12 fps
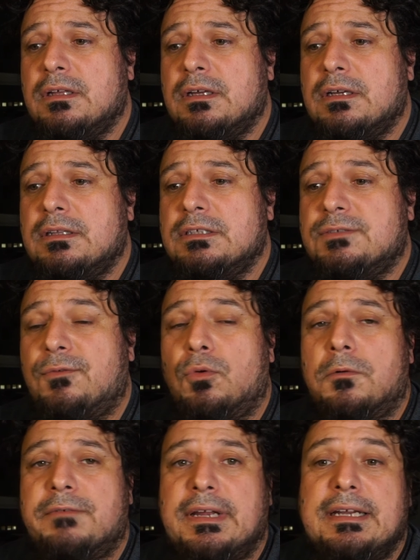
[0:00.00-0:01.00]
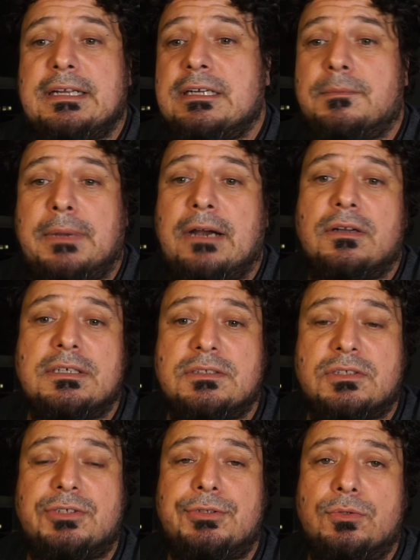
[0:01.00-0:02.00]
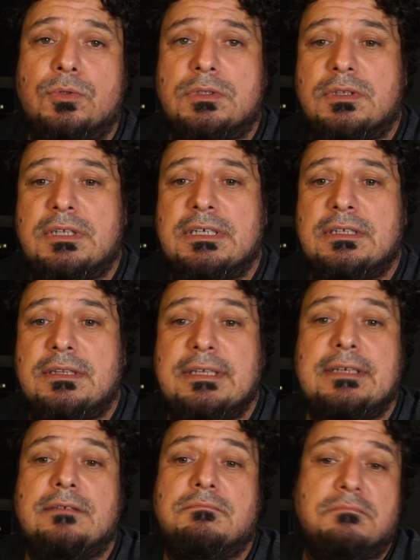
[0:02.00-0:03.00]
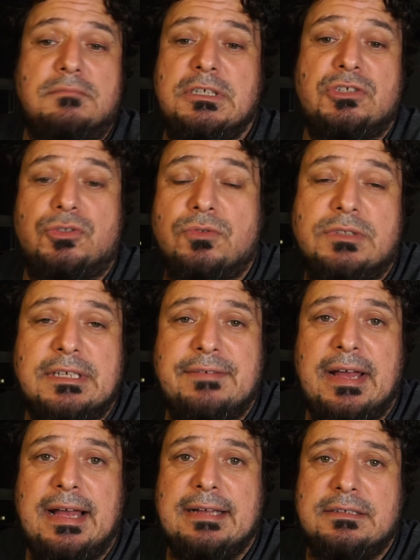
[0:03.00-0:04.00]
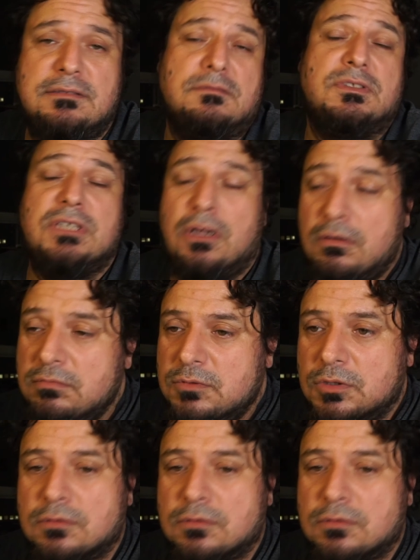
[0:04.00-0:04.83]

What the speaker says: this form of eating, and apparently it's cured the issues they've had. So look,